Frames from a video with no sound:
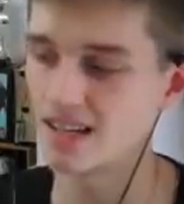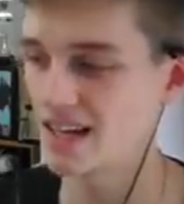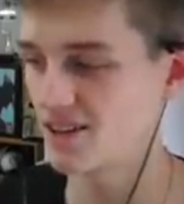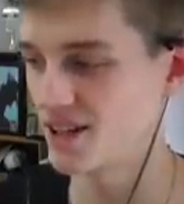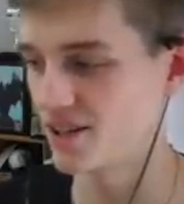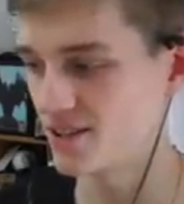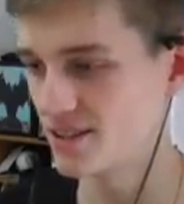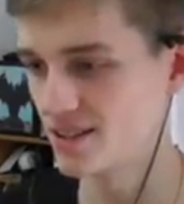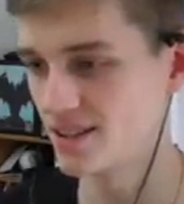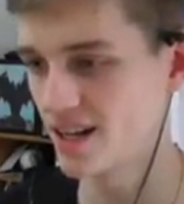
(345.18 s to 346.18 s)
I don't know.
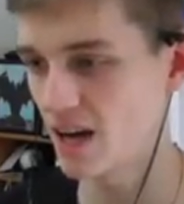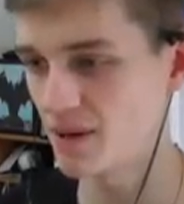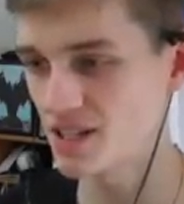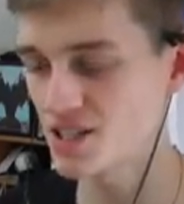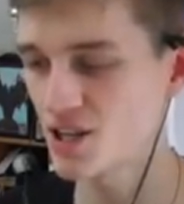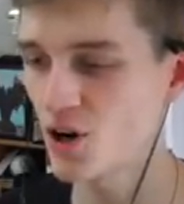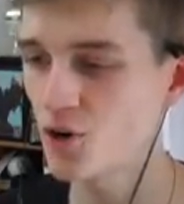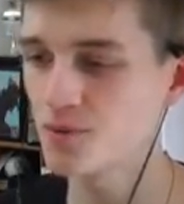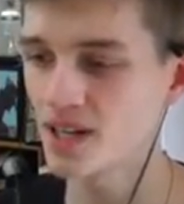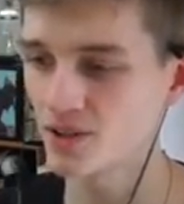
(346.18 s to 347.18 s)
I mean, I just
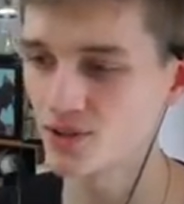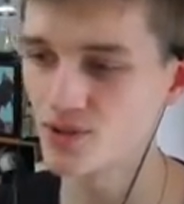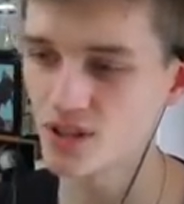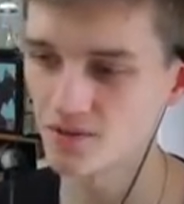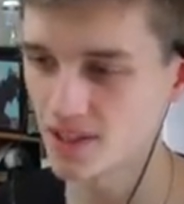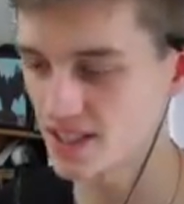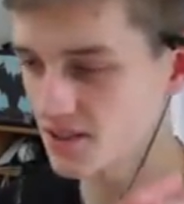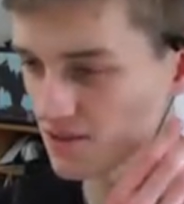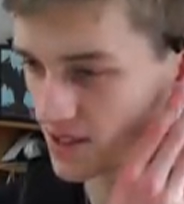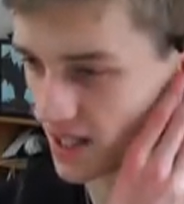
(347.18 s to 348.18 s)
hope they'll do something
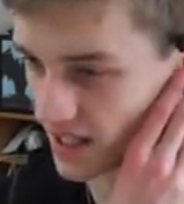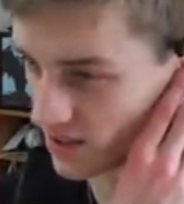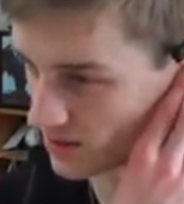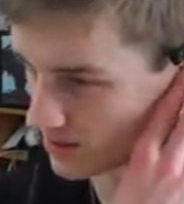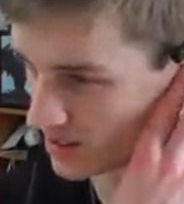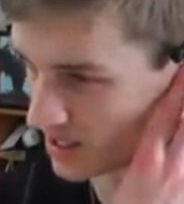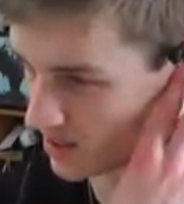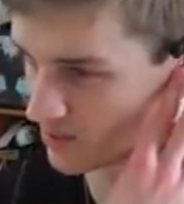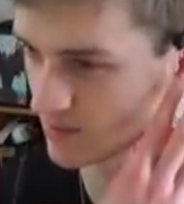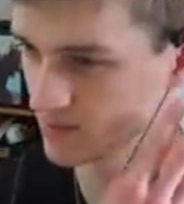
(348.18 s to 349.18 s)
different, like they'll
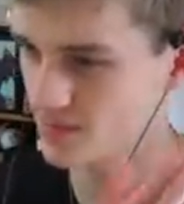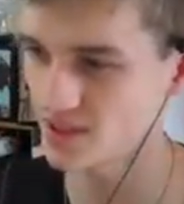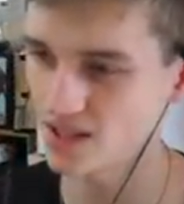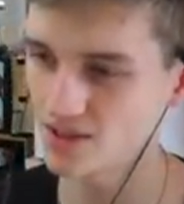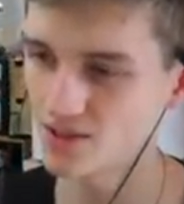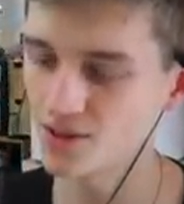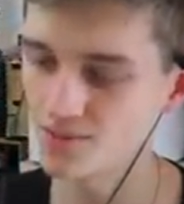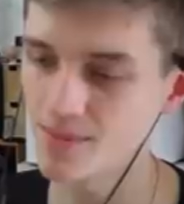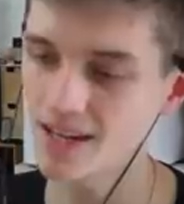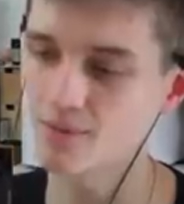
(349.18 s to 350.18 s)

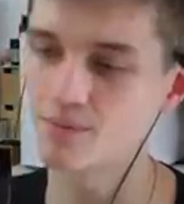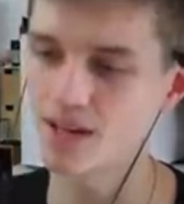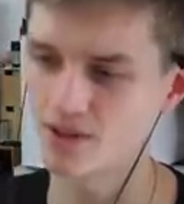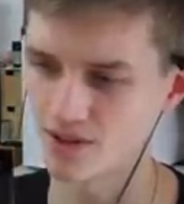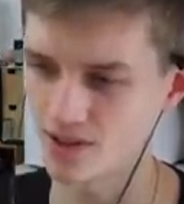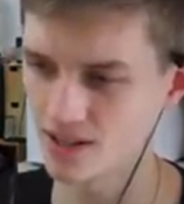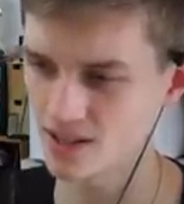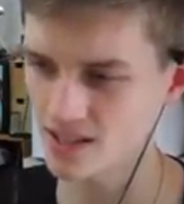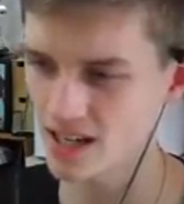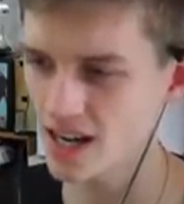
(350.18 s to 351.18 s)
make it better,
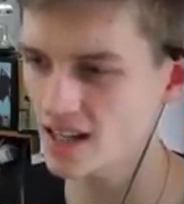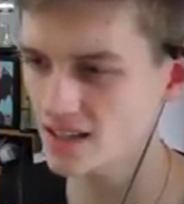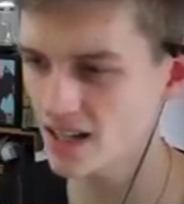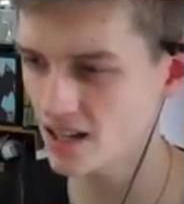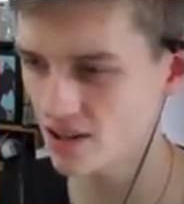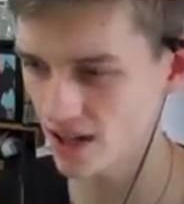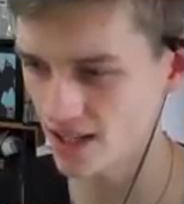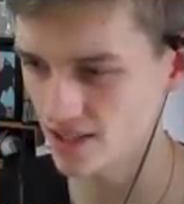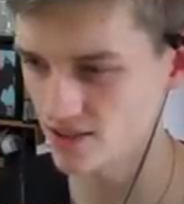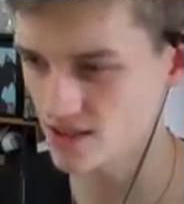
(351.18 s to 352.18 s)
because I have I a lot of
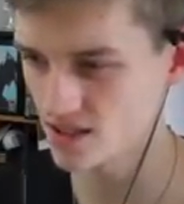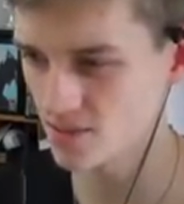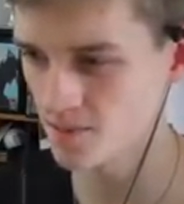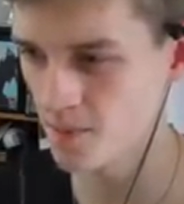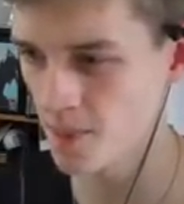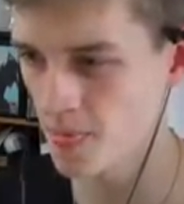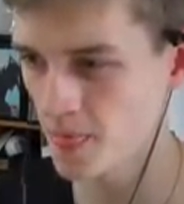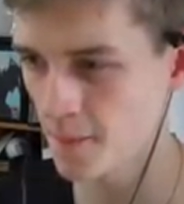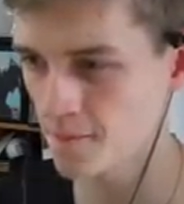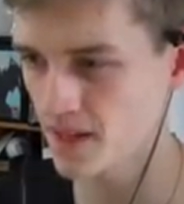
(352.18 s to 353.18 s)
ideas.
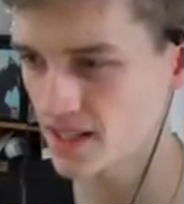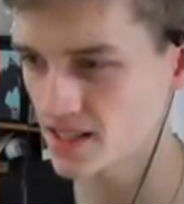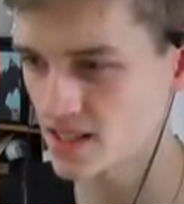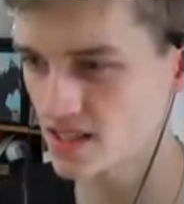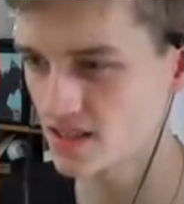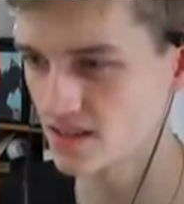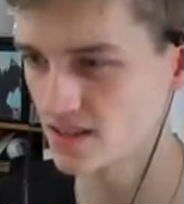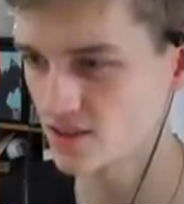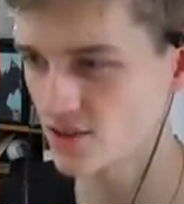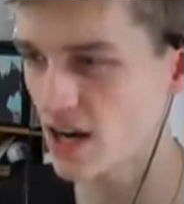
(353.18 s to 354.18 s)
Like, this
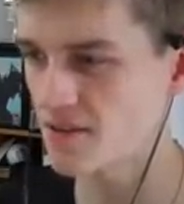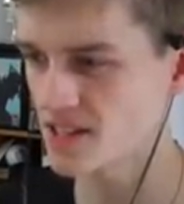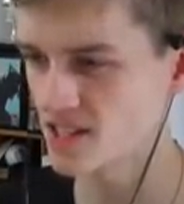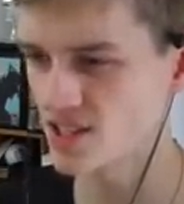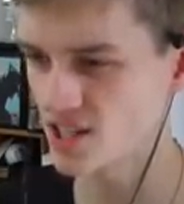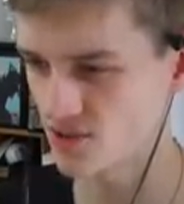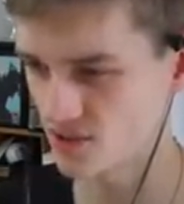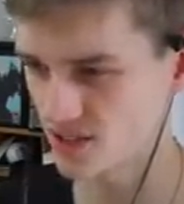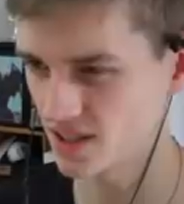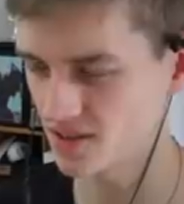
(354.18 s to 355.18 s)
graphics in
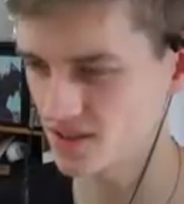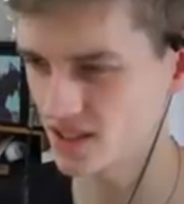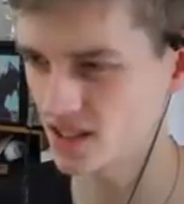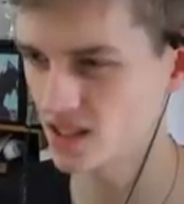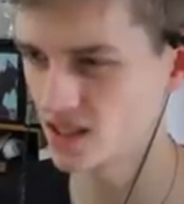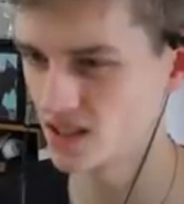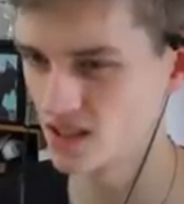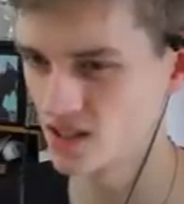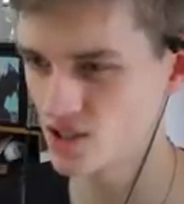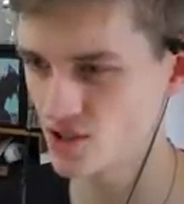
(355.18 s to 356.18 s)
general definitely
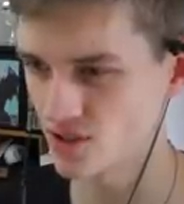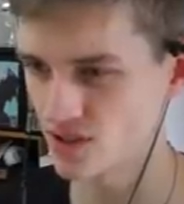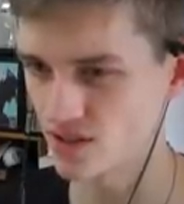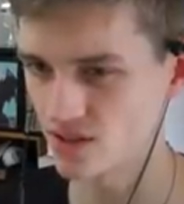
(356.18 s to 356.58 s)
should